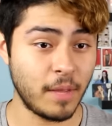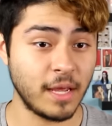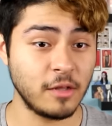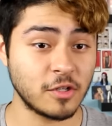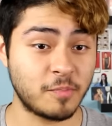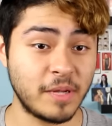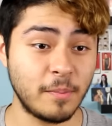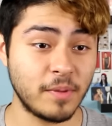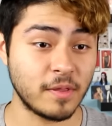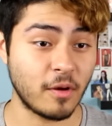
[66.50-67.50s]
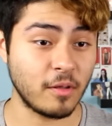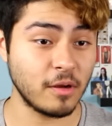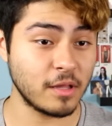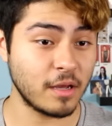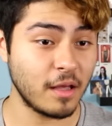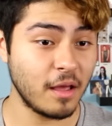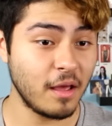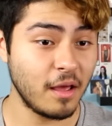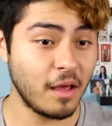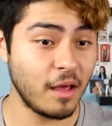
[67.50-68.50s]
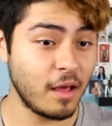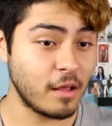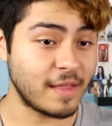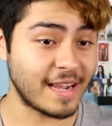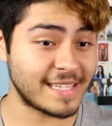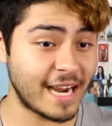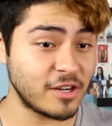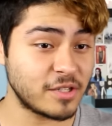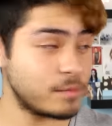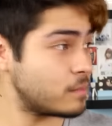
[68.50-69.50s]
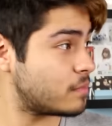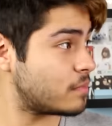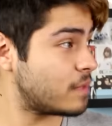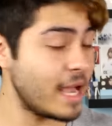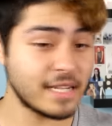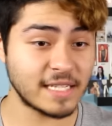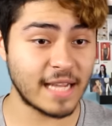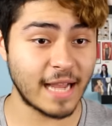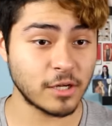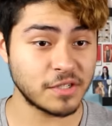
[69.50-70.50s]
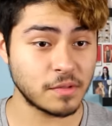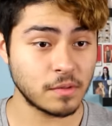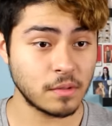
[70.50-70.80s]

Man, he looks pimping though. Look at that. They got tires and lions and tigers.